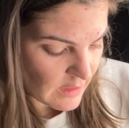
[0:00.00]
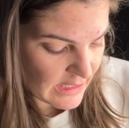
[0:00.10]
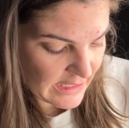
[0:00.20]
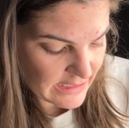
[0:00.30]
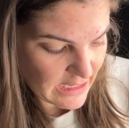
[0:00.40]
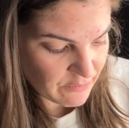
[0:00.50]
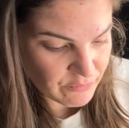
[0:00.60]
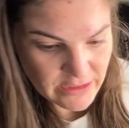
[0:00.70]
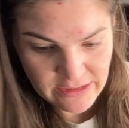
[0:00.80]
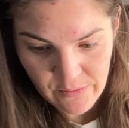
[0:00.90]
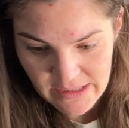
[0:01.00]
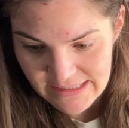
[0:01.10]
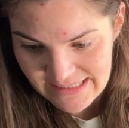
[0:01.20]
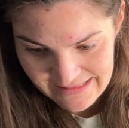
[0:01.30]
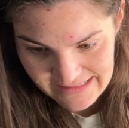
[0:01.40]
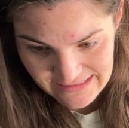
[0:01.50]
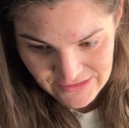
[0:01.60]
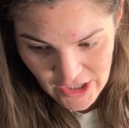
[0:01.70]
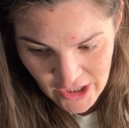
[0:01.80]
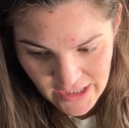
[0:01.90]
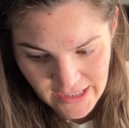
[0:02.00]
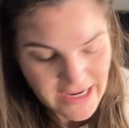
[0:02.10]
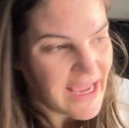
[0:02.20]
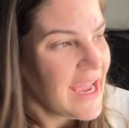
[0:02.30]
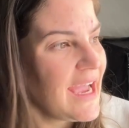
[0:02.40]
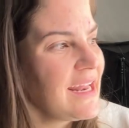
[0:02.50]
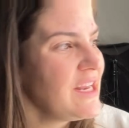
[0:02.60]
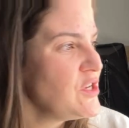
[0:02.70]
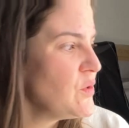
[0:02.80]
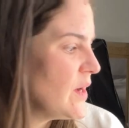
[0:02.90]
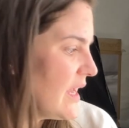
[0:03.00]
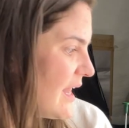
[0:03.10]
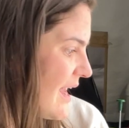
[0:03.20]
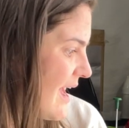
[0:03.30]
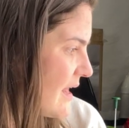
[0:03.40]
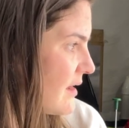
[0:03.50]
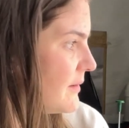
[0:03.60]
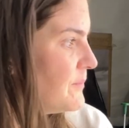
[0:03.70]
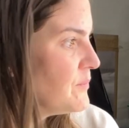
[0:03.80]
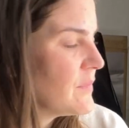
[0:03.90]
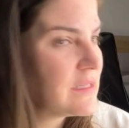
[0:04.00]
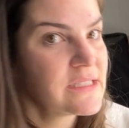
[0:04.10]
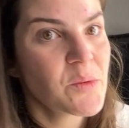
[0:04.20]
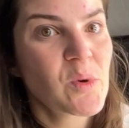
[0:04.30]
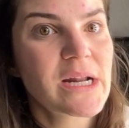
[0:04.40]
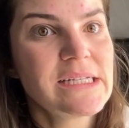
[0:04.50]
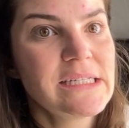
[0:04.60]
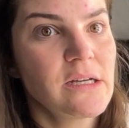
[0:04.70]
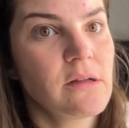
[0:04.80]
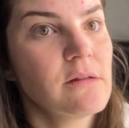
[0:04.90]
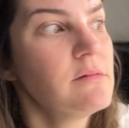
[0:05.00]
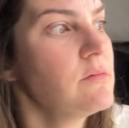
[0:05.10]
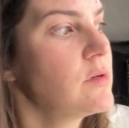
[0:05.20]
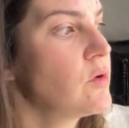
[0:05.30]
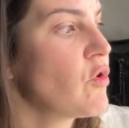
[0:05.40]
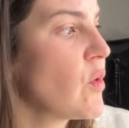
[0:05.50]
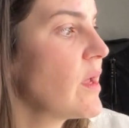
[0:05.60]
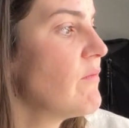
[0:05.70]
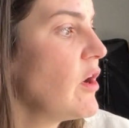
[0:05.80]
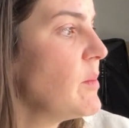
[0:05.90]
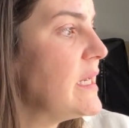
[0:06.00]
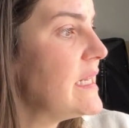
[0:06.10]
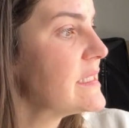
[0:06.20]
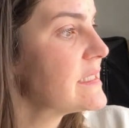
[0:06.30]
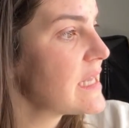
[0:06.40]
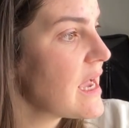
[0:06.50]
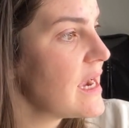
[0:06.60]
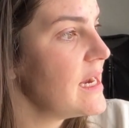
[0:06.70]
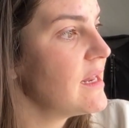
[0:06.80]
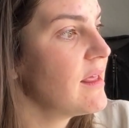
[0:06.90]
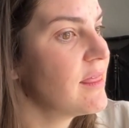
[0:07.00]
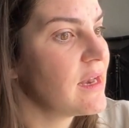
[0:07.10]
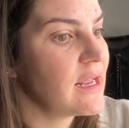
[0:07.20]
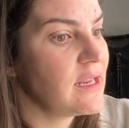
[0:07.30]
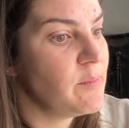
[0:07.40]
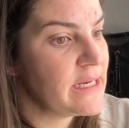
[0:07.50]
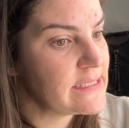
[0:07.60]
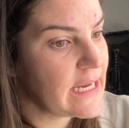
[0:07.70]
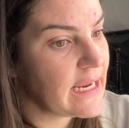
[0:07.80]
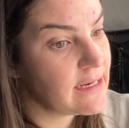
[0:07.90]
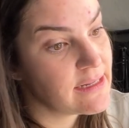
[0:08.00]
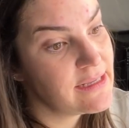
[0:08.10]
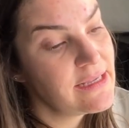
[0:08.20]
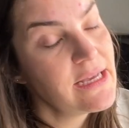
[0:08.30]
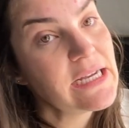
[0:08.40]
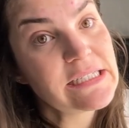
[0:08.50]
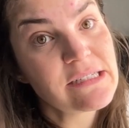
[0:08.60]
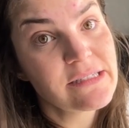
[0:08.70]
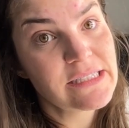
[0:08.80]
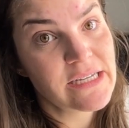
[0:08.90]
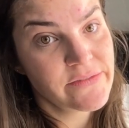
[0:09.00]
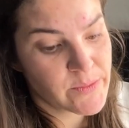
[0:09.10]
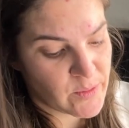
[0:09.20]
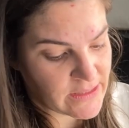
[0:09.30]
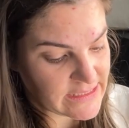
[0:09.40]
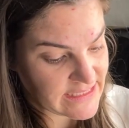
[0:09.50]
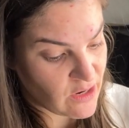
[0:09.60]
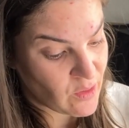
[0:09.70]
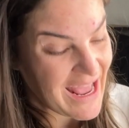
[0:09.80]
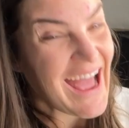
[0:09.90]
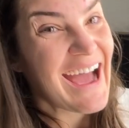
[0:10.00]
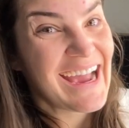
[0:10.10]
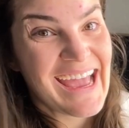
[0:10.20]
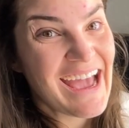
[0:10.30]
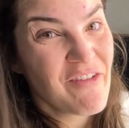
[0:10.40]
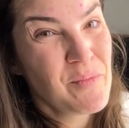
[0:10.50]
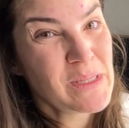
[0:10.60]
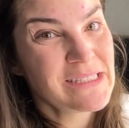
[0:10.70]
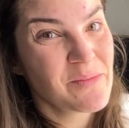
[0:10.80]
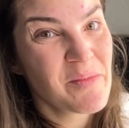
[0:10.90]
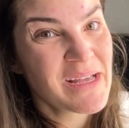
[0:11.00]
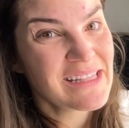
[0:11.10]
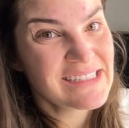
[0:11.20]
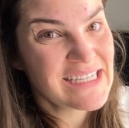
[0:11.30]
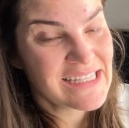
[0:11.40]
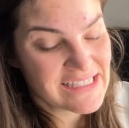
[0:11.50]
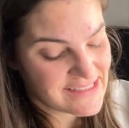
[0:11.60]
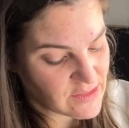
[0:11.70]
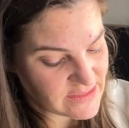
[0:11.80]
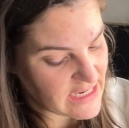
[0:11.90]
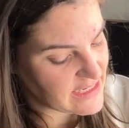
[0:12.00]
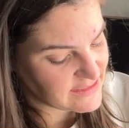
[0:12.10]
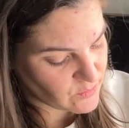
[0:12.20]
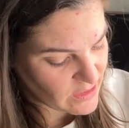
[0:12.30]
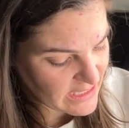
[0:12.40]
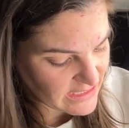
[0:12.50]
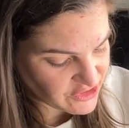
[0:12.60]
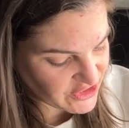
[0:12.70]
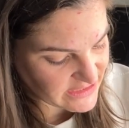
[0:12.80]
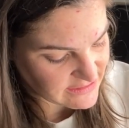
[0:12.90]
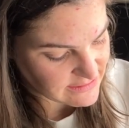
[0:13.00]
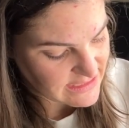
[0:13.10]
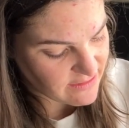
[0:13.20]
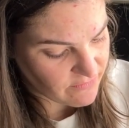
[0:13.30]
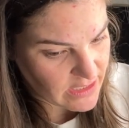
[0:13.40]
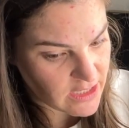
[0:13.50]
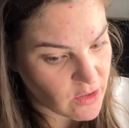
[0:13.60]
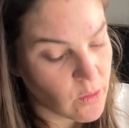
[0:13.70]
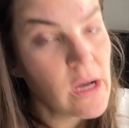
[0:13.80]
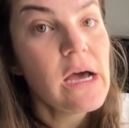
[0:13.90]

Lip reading: And I really wanted to get these started. And I knew I kind of had a somewhat ideal growing environment inside that I could maintain until it's safe to put these out. I have put some of my lisianthus outside, so when I get a chance, I'll take a video